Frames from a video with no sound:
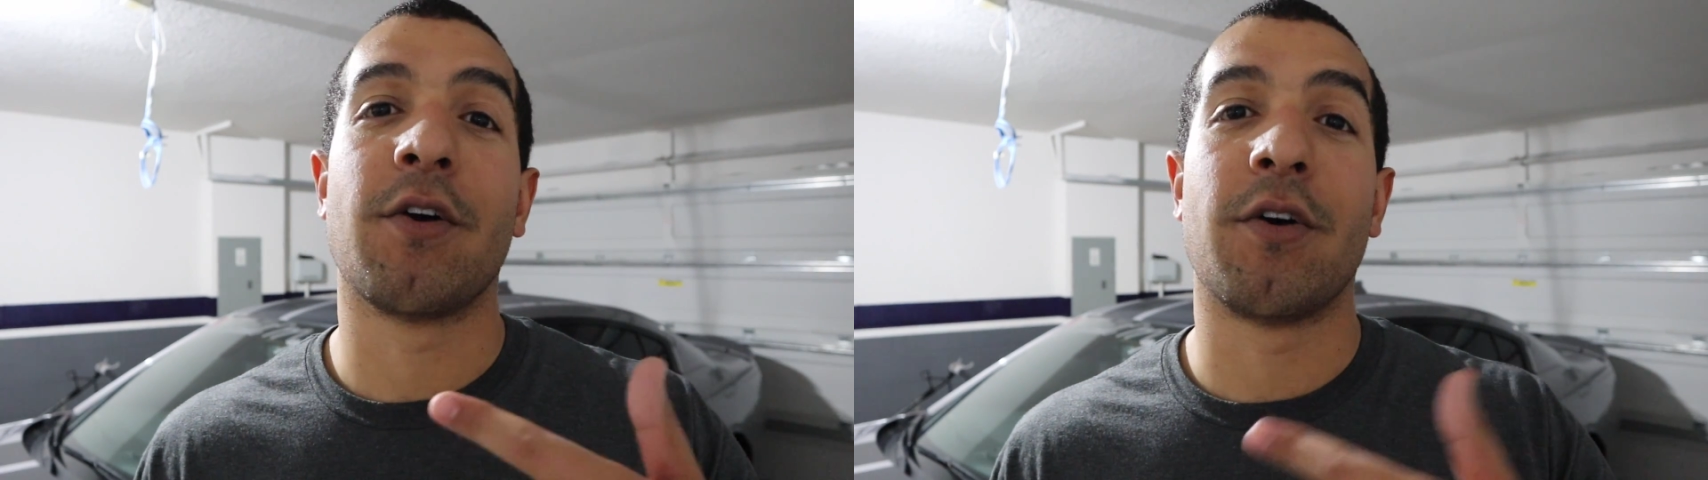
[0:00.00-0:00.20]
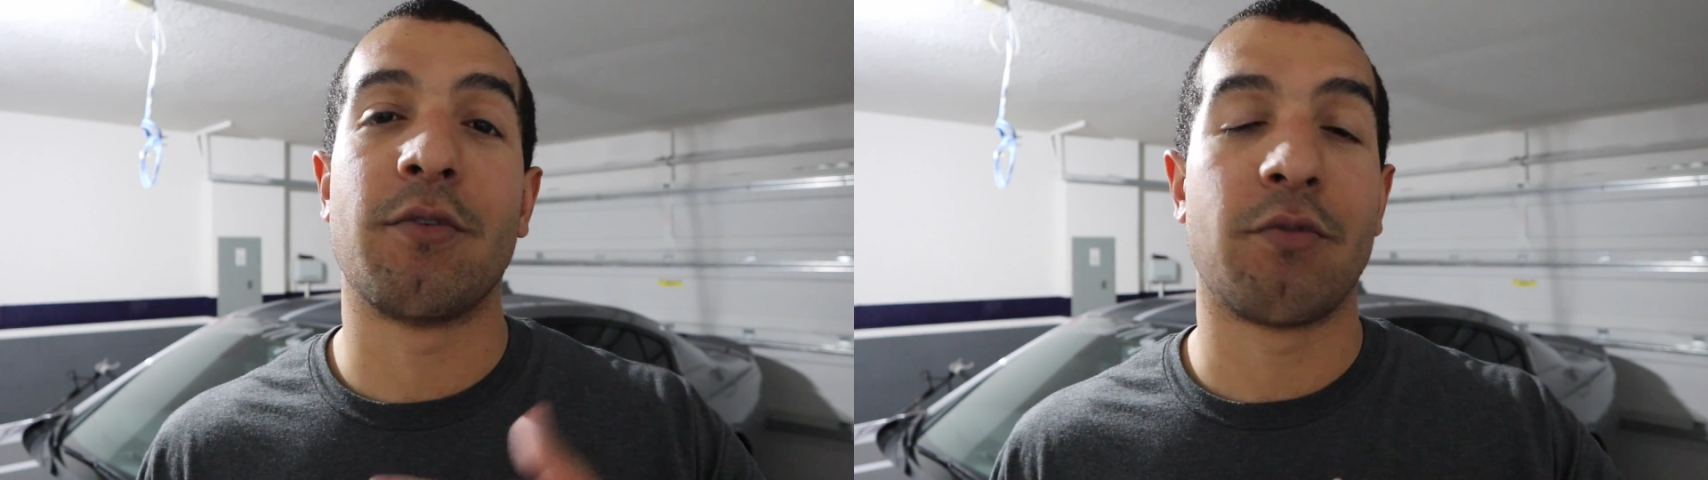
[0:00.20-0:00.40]

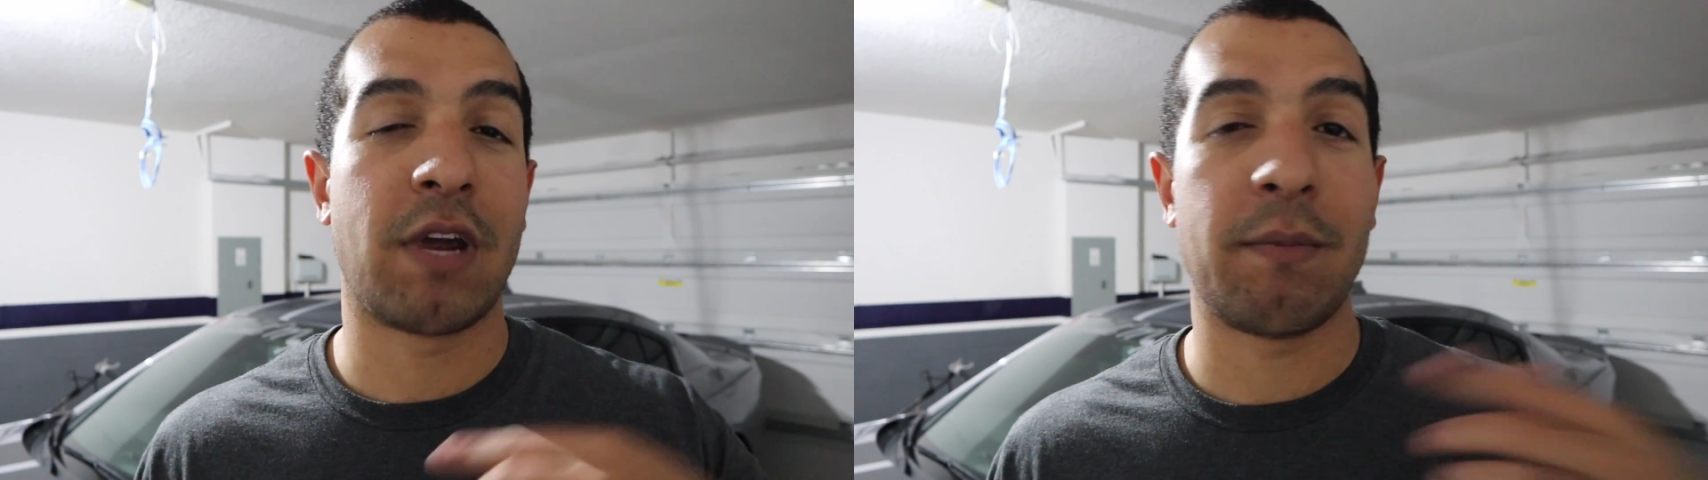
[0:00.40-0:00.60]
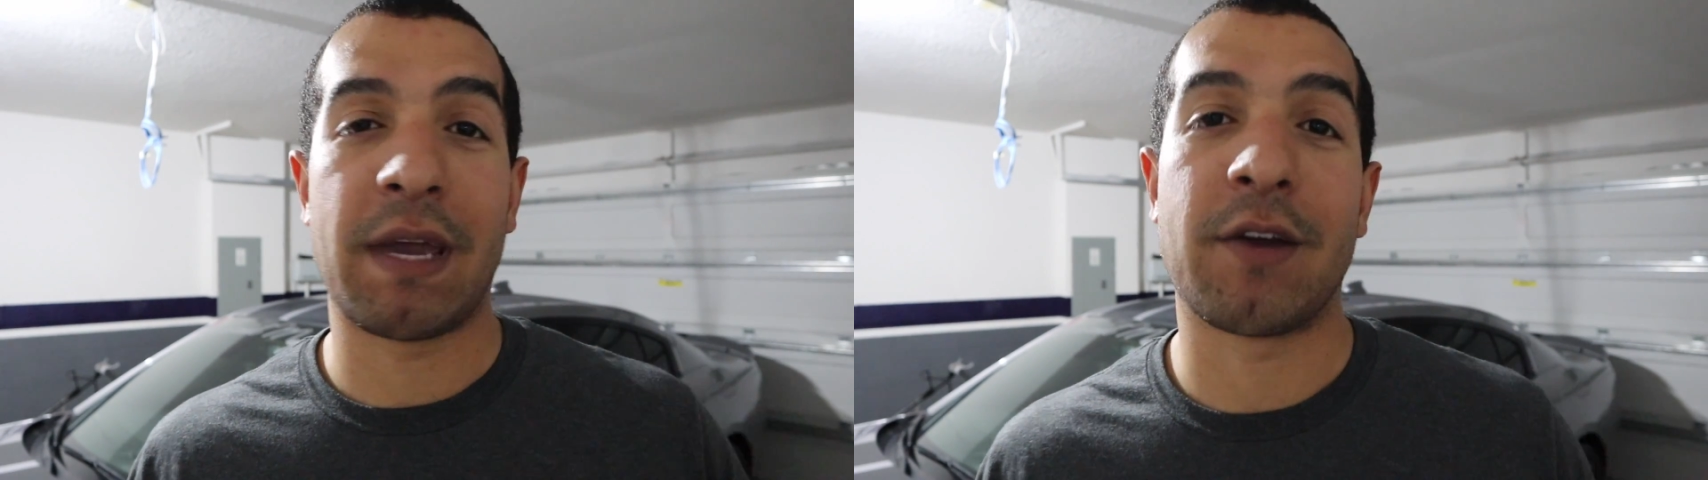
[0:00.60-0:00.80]
gone
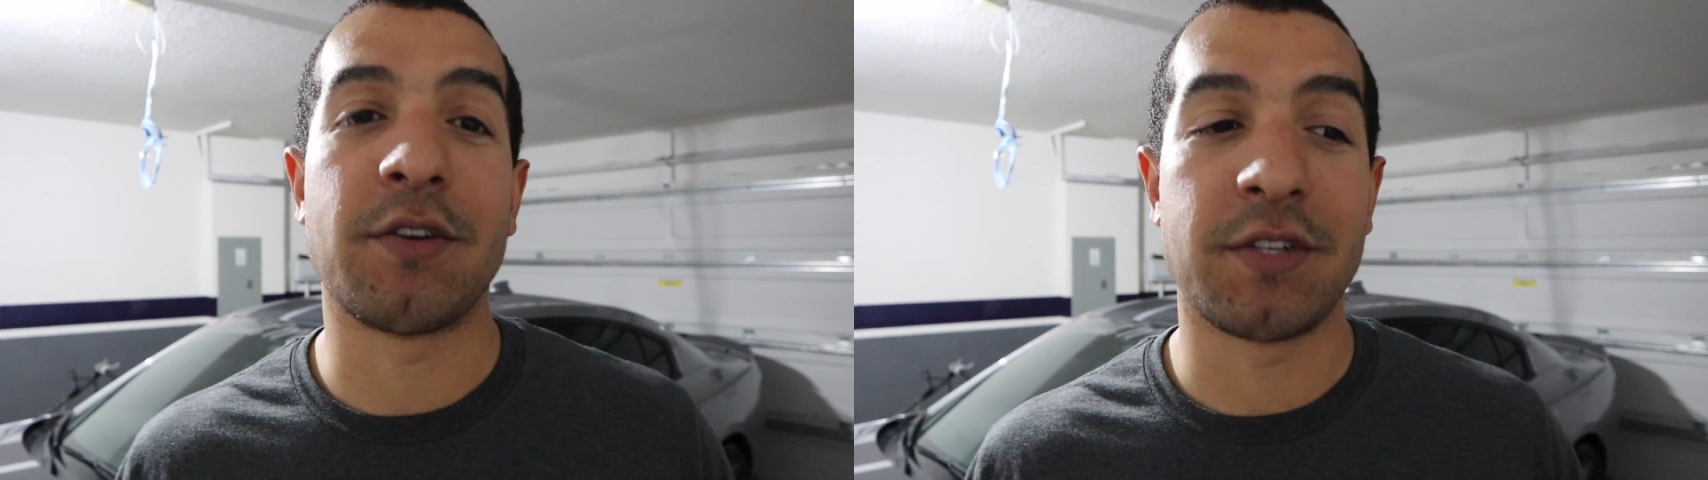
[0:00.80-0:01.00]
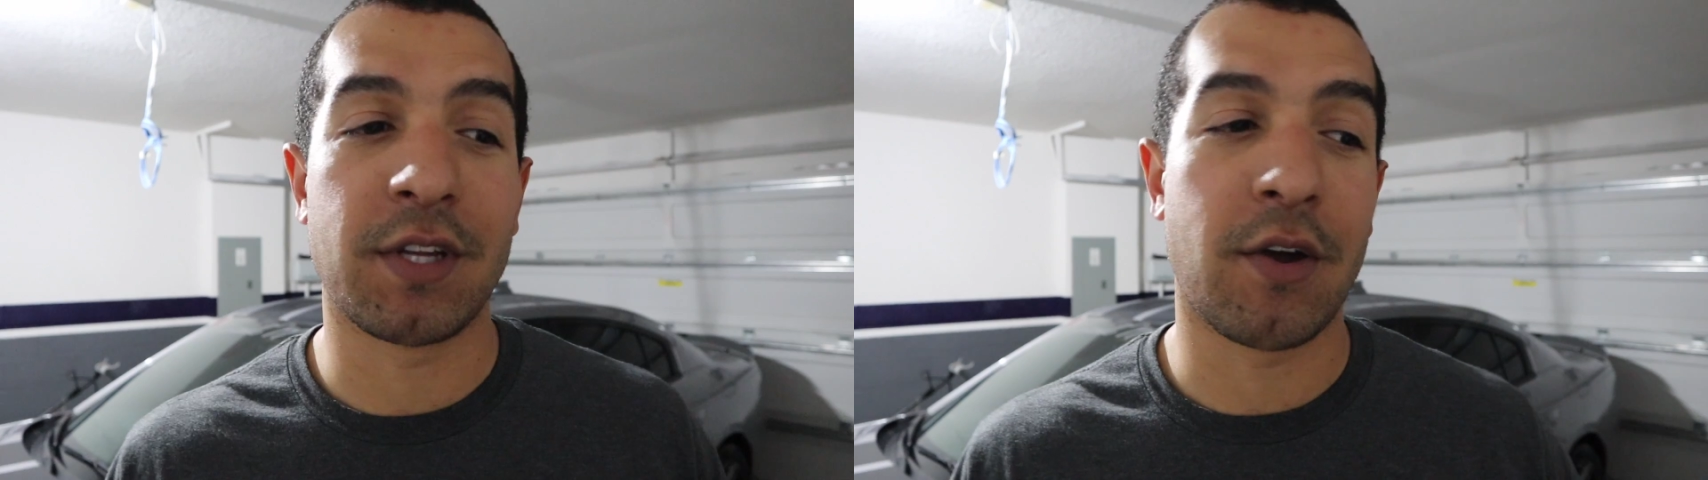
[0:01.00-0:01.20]
right back
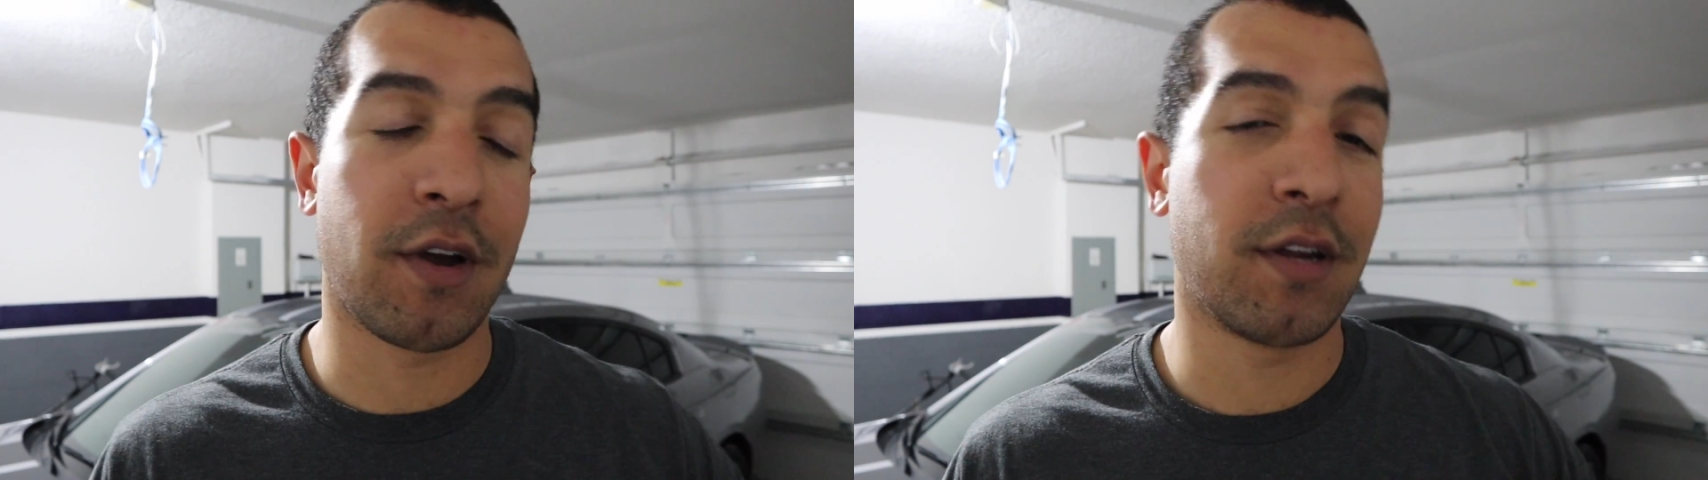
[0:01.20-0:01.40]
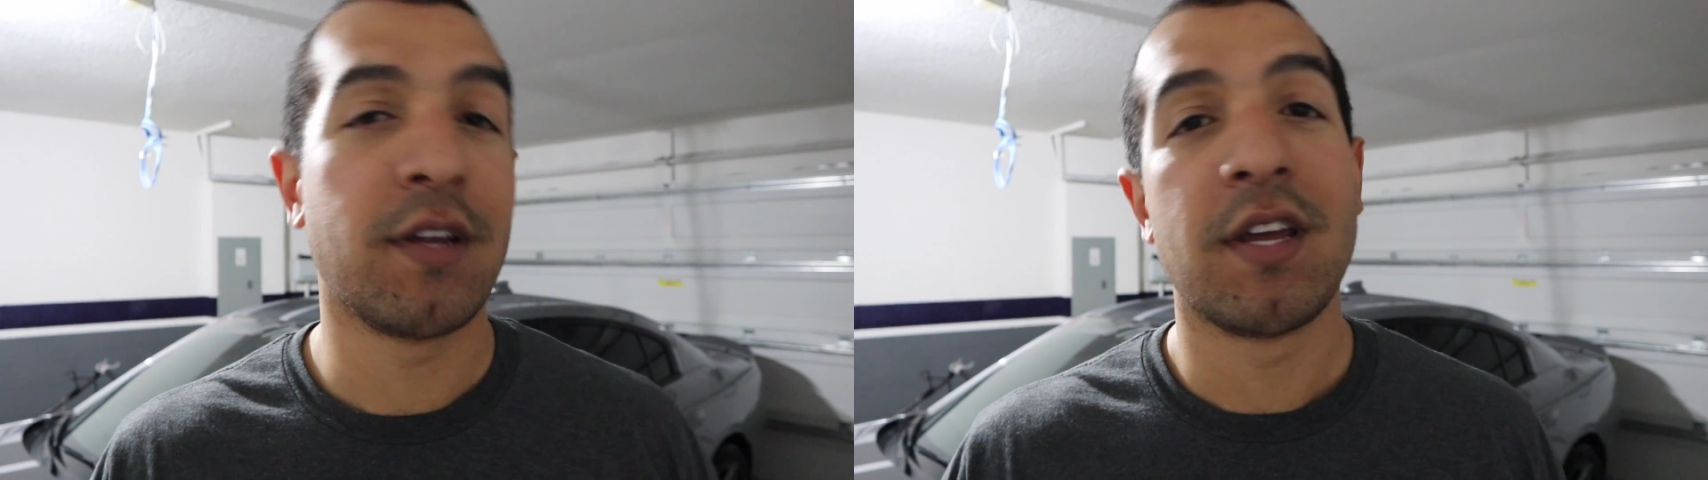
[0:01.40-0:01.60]
onto the
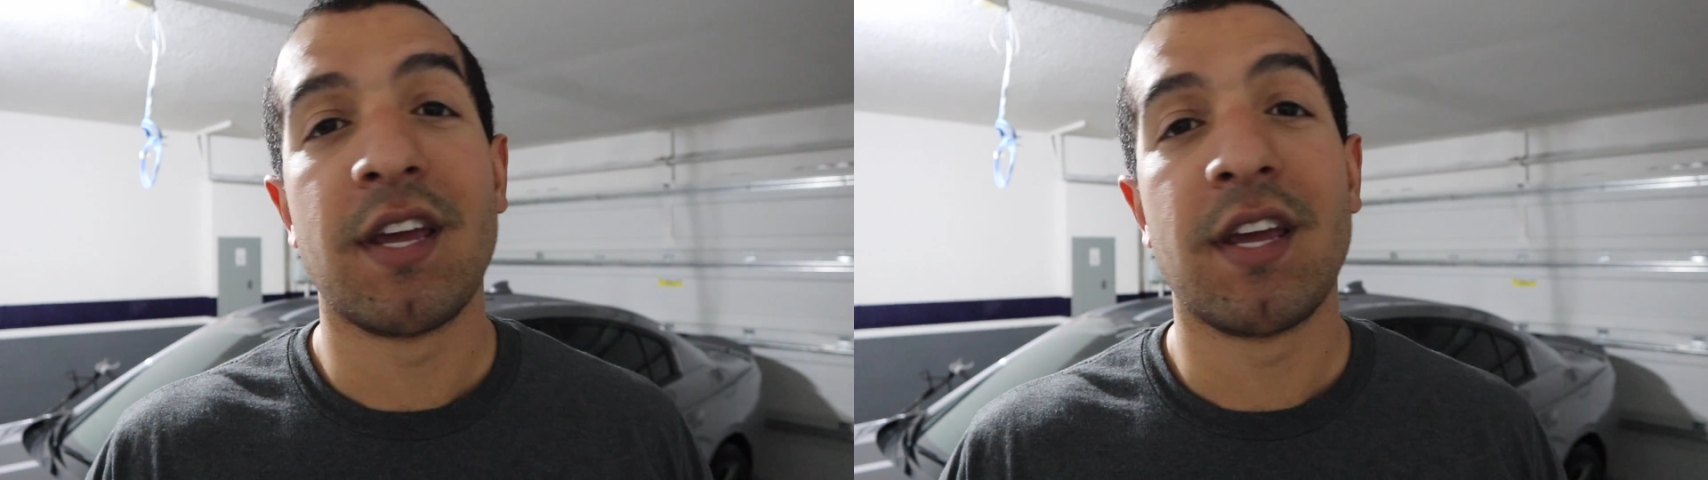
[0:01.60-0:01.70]
car.